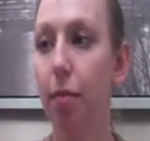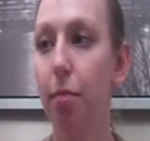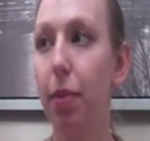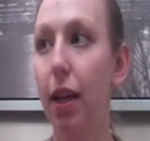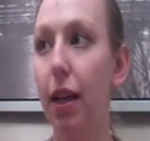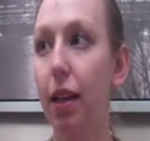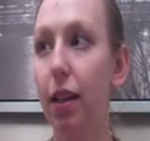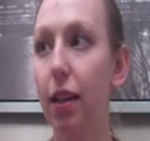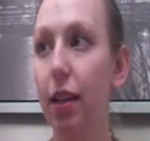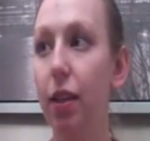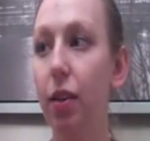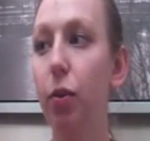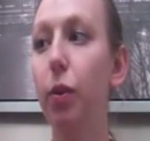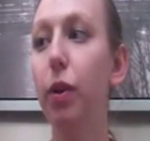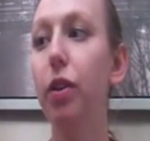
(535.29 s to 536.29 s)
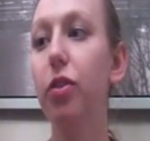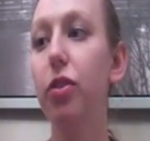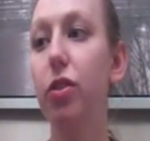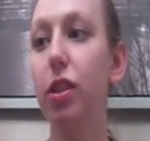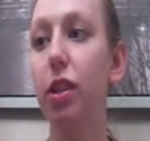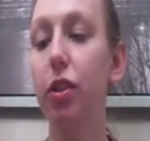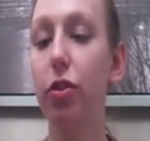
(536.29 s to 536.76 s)
But we are
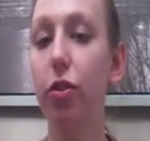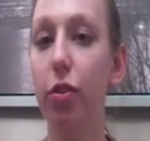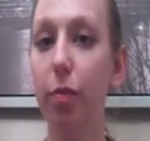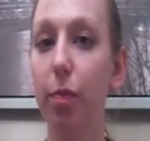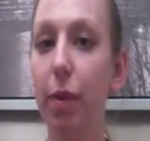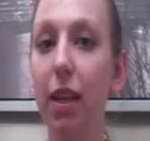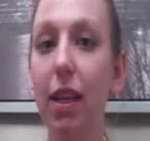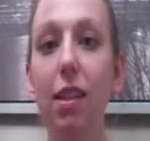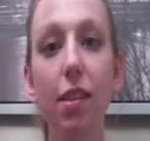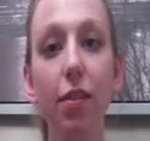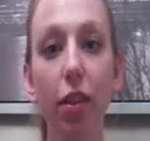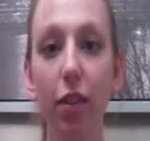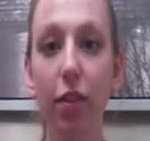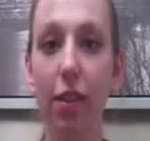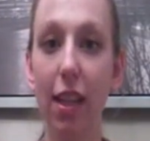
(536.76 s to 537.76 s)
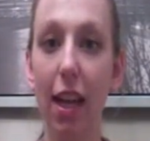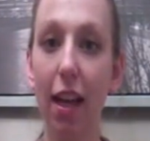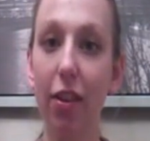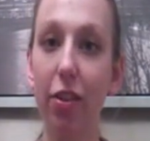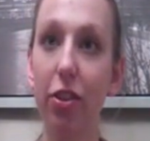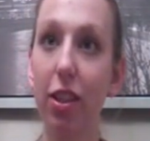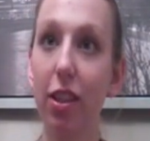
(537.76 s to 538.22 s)
just, because of all of his
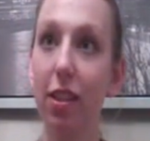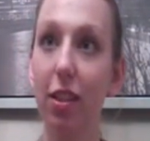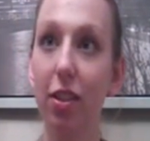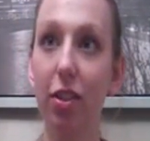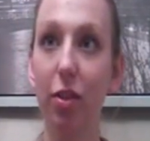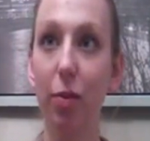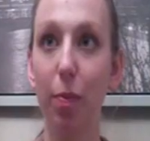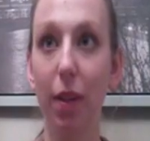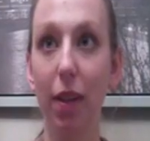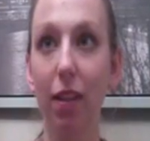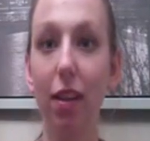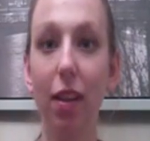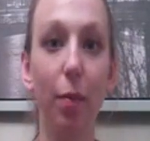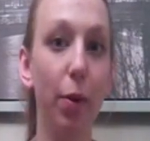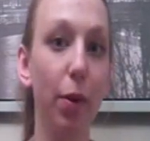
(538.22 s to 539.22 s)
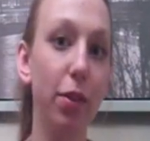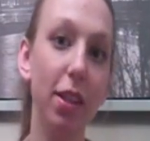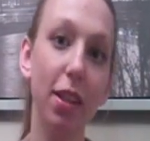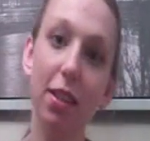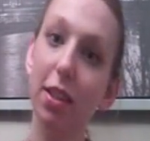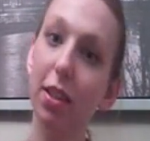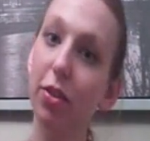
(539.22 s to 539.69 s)
allergies, it's just been a
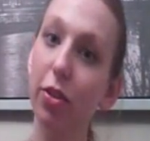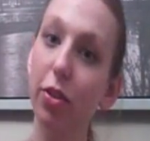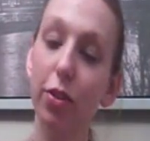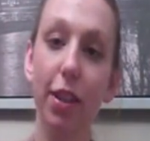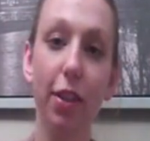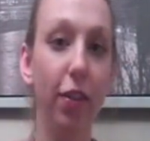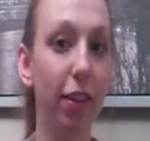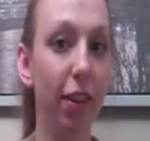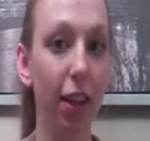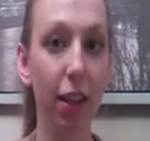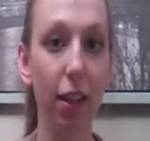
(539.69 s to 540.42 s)
process to introduce everything.